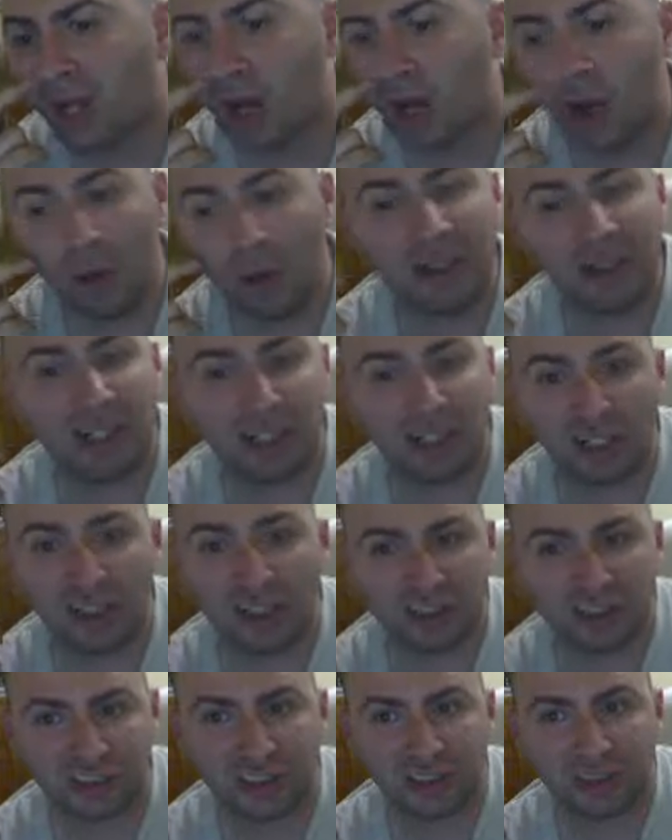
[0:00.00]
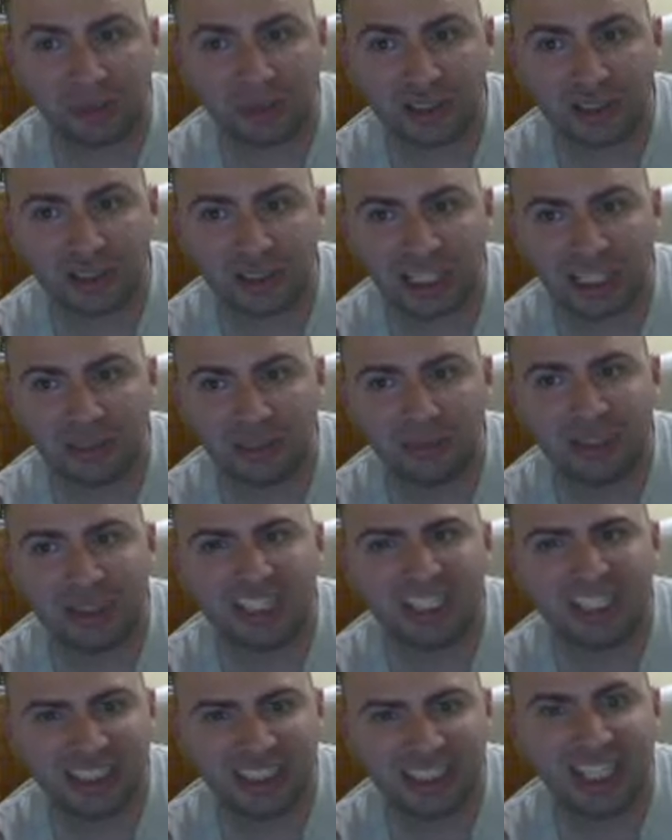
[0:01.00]
I hope he learned something, not to
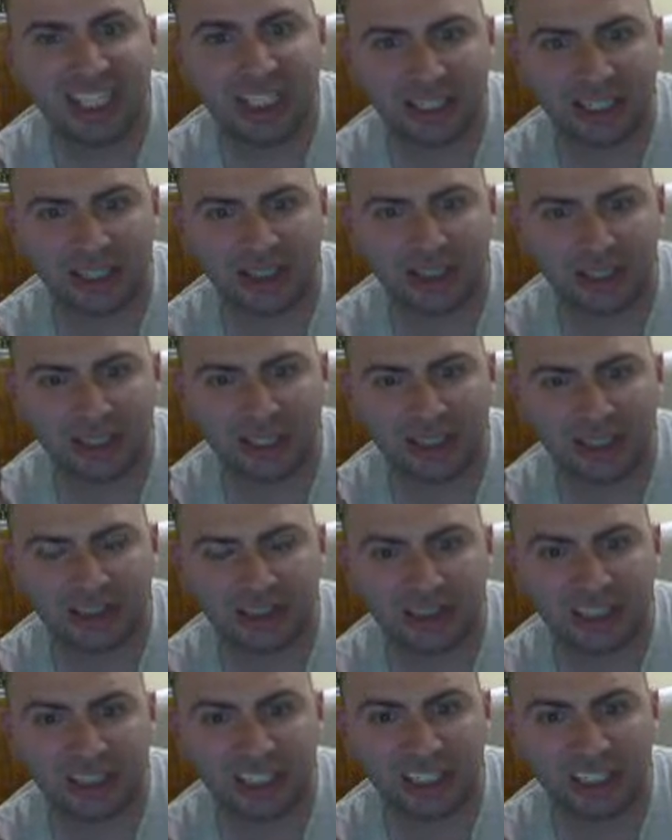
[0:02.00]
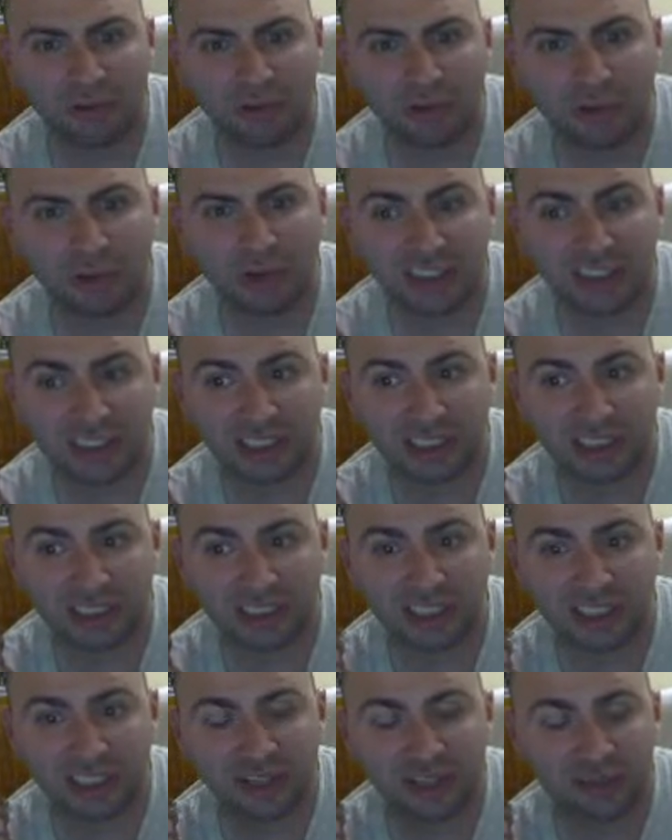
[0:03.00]
be a dick on the set of movie
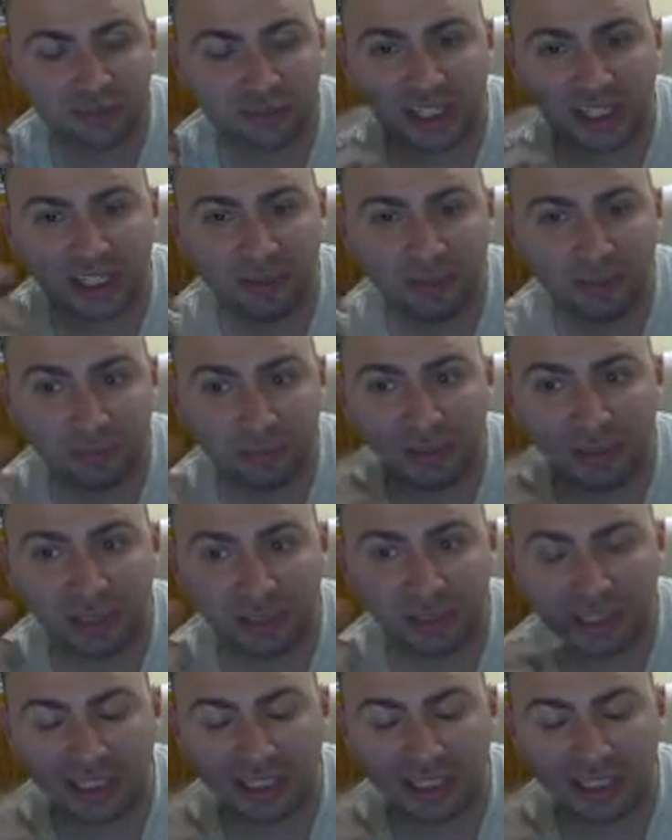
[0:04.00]
sets like his fucking